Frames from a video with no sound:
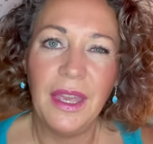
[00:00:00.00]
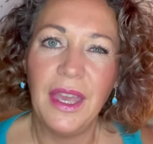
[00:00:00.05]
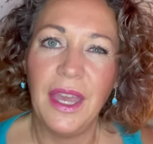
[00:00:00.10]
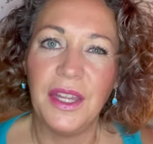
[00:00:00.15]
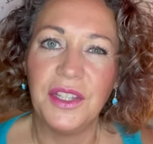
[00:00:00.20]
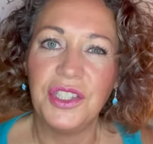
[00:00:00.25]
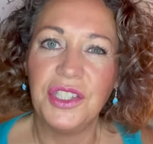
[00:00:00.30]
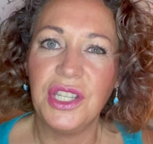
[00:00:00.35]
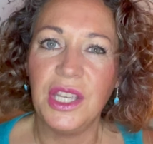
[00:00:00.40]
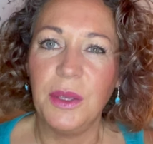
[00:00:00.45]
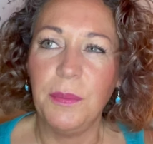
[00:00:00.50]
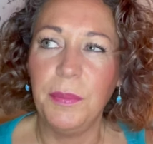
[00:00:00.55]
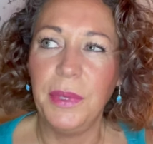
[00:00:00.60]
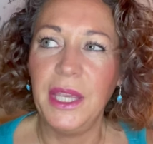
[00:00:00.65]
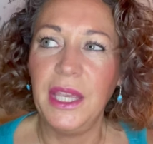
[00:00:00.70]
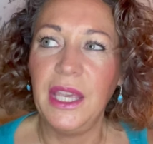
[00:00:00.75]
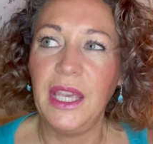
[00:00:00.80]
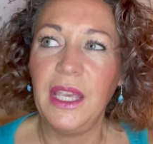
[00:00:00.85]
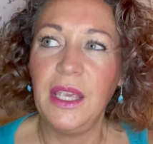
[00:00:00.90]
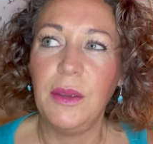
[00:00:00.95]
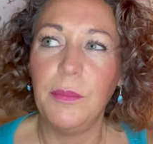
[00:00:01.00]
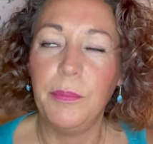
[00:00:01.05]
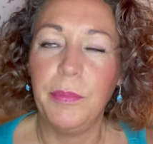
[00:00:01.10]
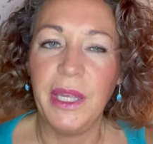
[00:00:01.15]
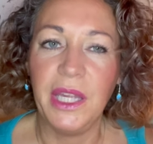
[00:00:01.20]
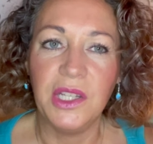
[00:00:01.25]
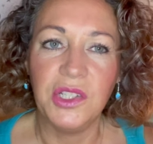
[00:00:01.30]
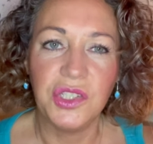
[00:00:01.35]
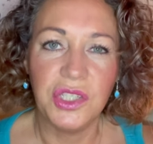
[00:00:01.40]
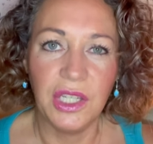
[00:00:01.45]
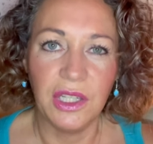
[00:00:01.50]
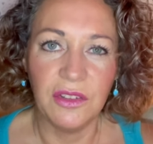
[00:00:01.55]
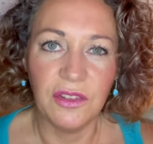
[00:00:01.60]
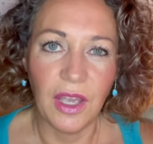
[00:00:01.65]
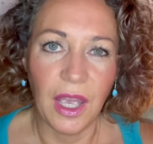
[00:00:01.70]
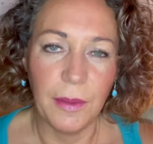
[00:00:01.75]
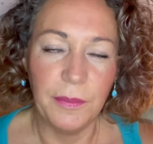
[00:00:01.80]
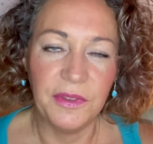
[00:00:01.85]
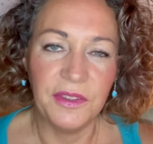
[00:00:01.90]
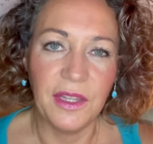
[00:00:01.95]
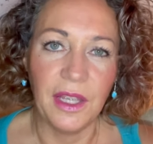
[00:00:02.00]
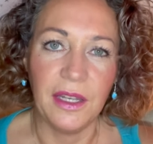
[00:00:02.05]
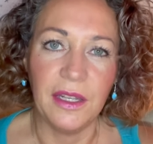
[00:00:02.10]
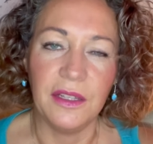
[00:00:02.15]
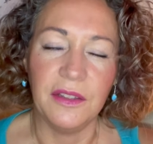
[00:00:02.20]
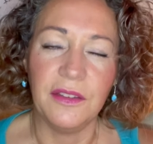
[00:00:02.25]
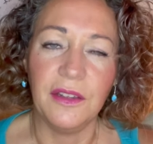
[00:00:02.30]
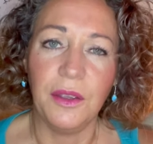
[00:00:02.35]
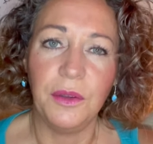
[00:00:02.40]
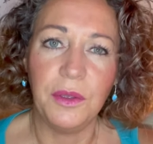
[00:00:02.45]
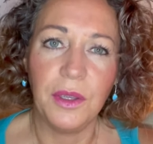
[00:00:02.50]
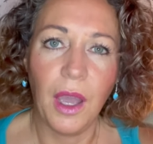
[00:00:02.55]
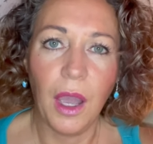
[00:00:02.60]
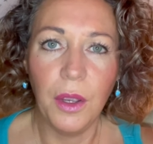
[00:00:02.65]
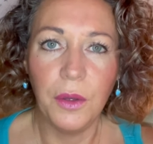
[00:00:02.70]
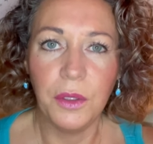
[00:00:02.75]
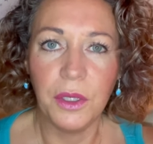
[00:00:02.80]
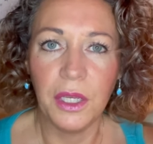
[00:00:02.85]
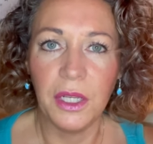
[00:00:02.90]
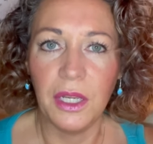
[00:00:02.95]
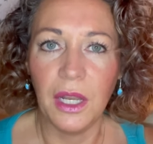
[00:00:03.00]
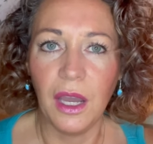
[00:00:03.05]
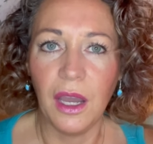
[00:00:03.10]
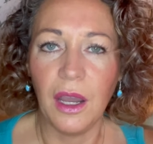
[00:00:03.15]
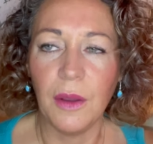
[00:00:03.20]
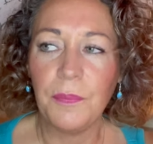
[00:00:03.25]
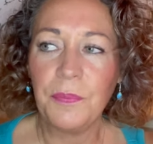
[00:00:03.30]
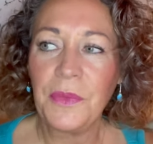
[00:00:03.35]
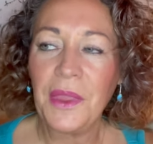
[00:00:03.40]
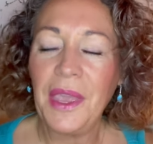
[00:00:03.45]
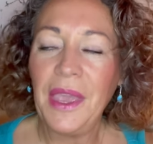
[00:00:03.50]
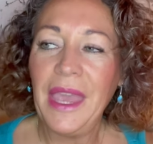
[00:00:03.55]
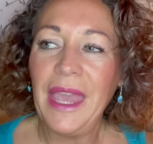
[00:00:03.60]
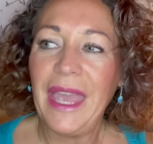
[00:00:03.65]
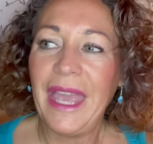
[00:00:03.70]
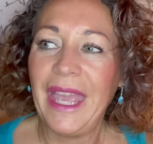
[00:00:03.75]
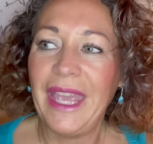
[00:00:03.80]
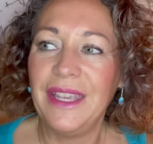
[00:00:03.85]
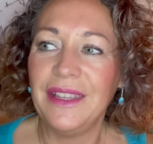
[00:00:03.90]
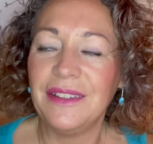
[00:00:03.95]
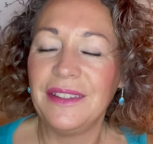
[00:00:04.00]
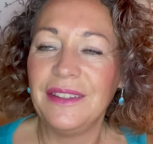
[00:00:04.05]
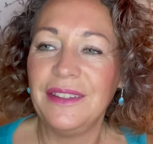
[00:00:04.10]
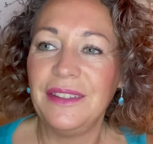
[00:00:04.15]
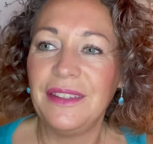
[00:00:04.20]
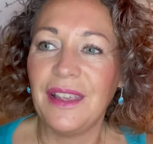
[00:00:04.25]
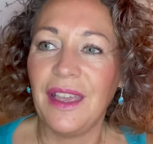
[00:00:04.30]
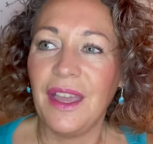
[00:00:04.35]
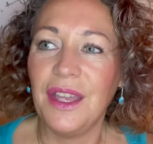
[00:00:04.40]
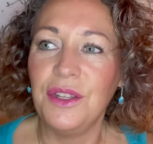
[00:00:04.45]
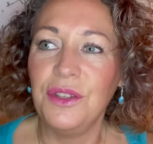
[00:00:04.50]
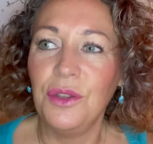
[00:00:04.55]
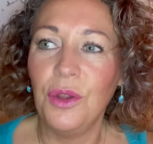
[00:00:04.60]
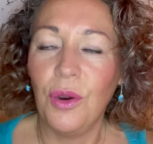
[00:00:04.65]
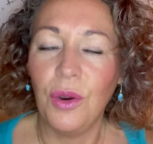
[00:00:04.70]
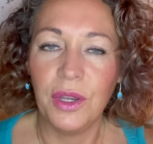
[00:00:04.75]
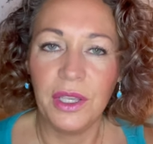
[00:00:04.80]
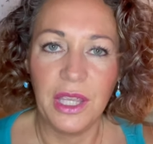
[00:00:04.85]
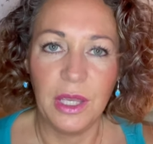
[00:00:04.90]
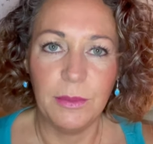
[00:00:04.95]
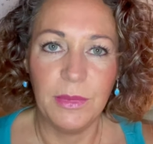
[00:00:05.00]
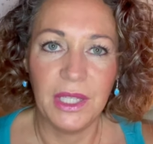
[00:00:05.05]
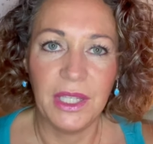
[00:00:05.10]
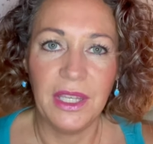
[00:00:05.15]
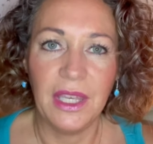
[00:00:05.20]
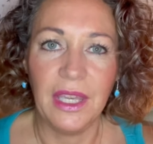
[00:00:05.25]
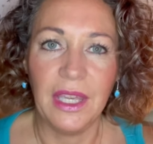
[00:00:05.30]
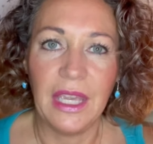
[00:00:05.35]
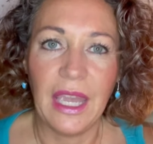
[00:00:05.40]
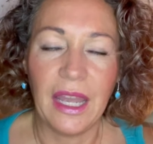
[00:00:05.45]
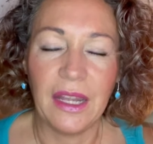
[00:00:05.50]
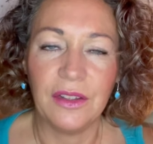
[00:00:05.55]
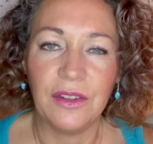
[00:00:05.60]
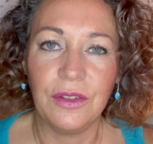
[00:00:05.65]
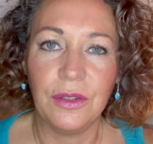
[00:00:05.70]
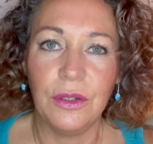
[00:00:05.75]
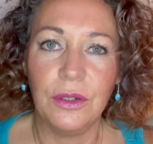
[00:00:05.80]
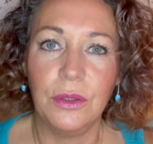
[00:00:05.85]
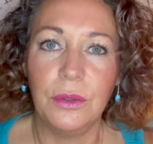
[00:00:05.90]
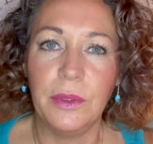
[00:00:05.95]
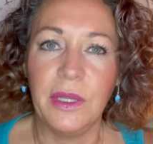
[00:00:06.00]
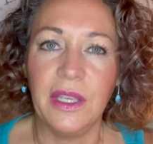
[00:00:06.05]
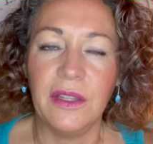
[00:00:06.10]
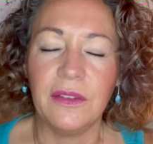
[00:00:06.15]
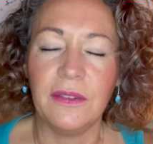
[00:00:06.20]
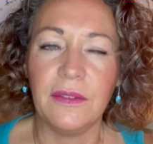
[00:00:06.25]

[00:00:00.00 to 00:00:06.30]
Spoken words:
a cheapy beachy type scent. There's no coconut, it's not gimmicky at all.